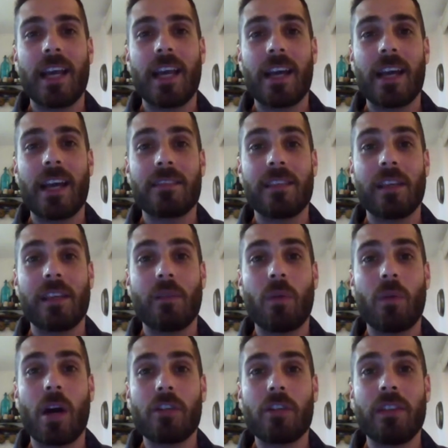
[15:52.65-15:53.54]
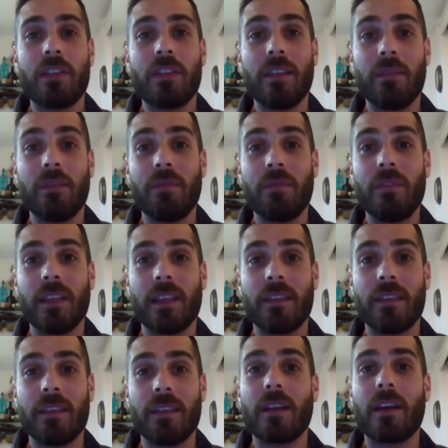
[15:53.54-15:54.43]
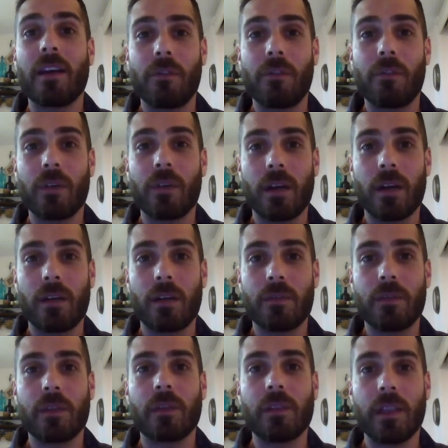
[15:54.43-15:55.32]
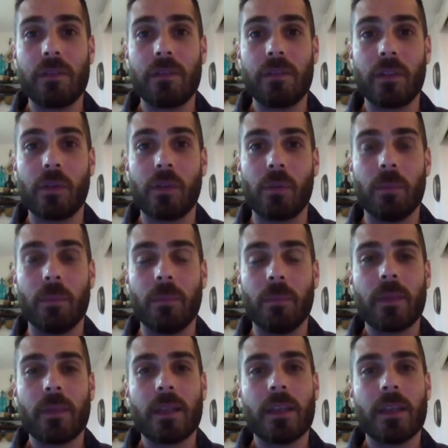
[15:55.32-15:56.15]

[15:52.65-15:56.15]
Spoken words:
as they watch TV in the comfort of their living room.